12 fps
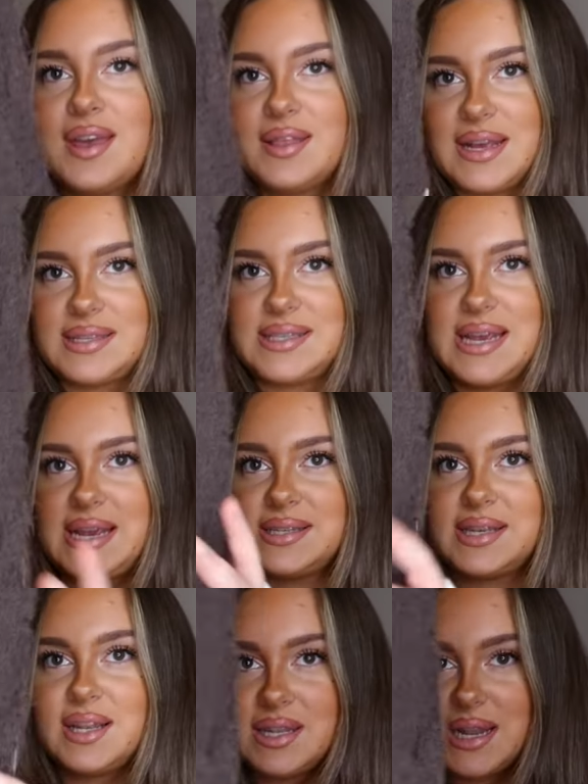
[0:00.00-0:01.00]
This
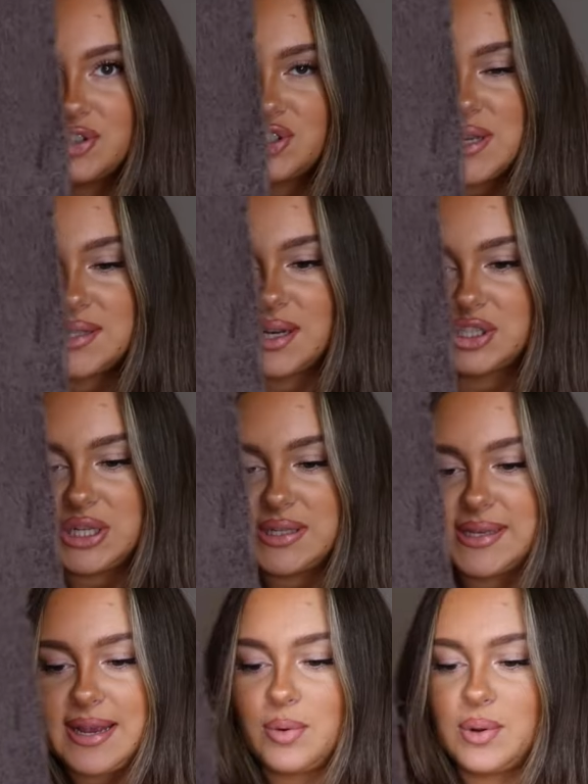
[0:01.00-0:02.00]
is literally such
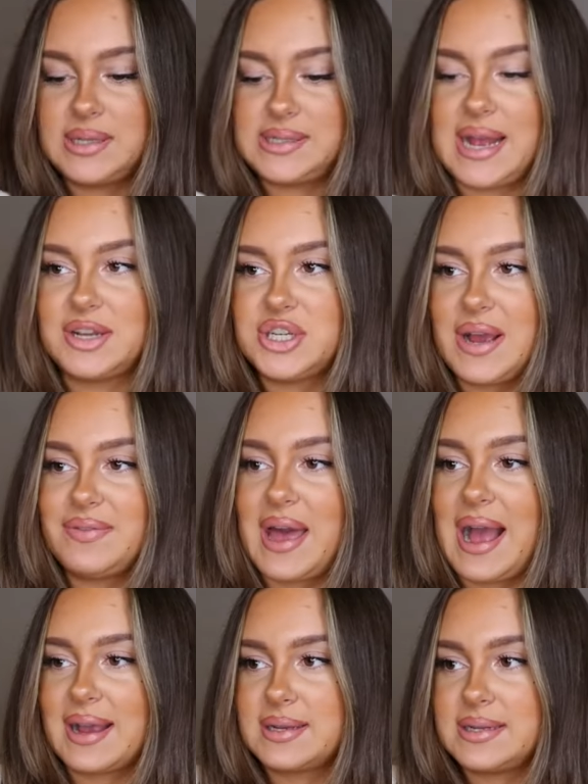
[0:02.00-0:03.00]
insane quality. I actually have the
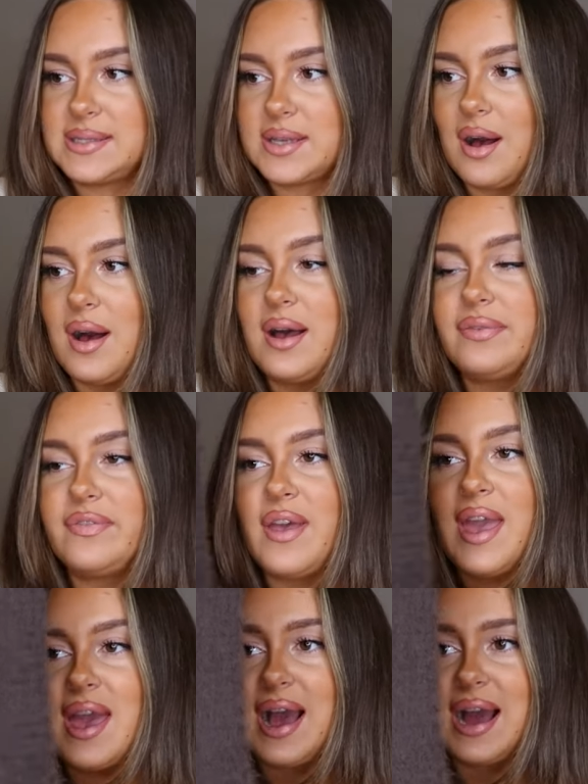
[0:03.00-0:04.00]
Acne scarf
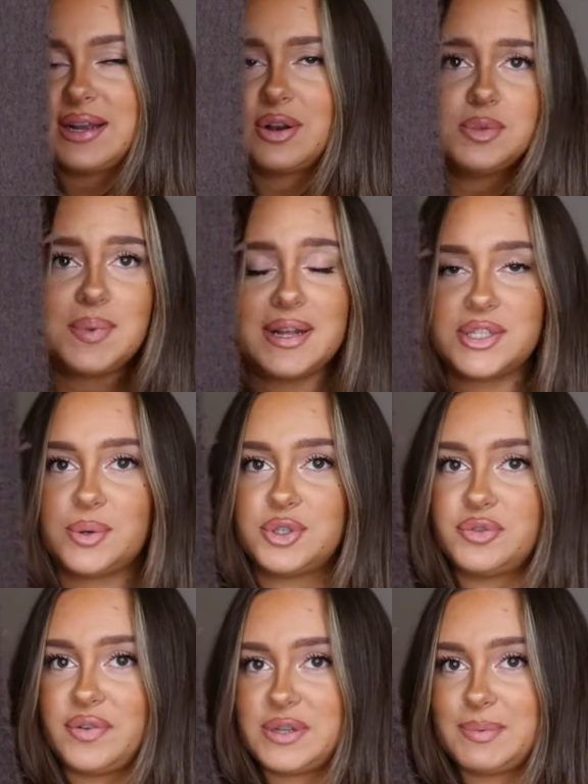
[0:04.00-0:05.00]
and it cost me like
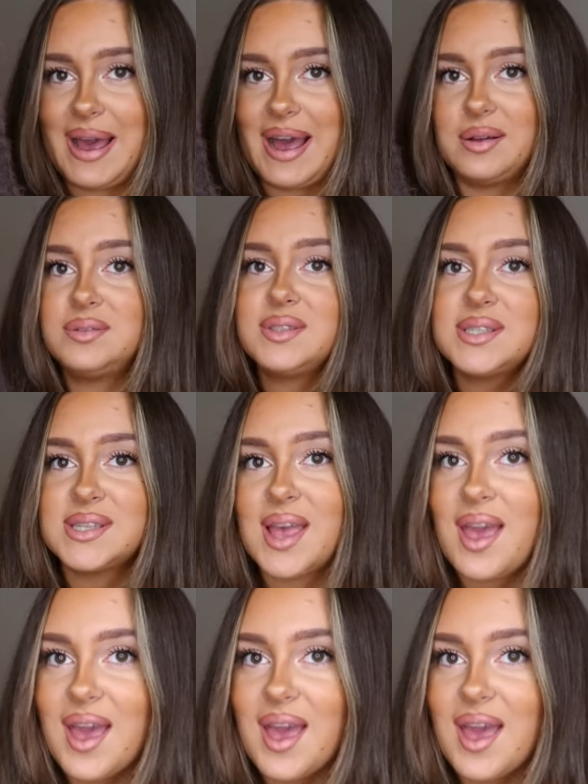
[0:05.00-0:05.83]
£250.